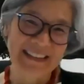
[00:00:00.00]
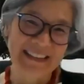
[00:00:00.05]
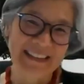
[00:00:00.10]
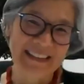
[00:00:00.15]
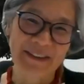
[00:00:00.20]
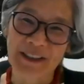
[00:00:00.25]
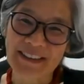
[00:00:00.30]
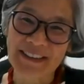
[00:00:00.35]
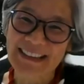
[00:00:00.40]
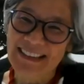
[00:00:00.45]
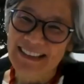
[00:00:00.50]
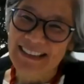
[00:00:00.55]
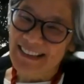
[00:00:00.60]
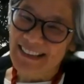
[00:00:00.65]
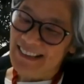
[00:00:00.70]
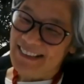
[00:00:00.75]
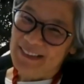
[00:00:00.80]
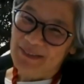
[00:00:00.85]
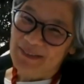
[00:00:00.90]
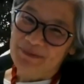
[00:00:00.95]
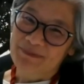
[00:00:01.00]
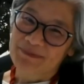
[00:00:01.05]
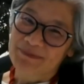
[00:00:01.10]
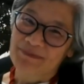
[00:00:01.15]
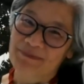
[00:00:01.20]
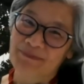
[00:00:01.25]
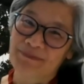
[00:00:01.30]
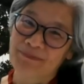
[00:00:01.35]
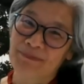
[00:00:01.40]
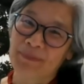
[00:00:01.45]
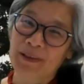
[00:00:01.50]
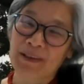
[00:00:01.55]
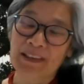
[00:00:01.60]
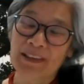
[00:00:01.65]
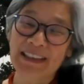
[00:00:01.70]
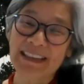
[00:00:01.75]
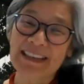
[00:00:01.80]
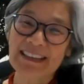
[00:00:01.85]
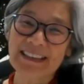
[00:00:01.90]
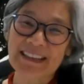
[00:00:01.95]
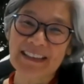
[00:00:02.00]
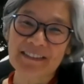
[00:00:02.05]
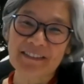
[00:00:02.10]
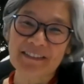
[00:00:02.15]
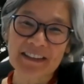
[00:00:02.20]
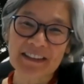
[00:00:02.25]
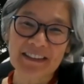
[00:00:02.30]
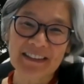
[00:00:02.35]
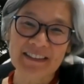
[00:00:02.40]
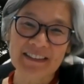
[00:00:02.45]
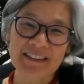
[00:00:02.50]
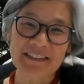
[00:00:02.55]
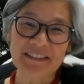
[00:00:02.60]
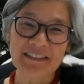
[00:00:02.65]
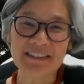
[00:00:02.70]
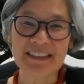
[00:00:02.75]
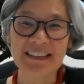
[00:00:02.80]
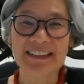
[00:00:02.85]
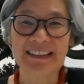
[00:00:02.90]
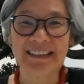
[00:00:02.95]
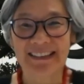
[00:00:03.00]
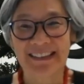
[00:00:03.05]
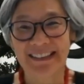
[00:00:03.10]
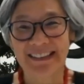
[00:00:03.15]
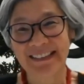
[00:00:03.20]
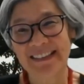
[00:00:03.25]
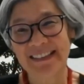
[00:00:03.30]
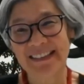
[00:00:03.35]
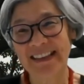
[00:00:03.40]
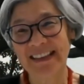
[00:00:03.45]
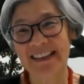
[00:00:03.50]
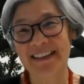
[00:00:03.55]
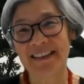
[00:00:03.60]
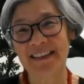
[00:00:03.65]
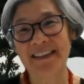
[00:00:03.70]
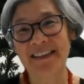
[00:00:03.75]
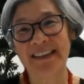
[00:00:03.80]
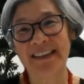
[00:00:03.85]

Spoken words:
Rose. Polly, do you want to share?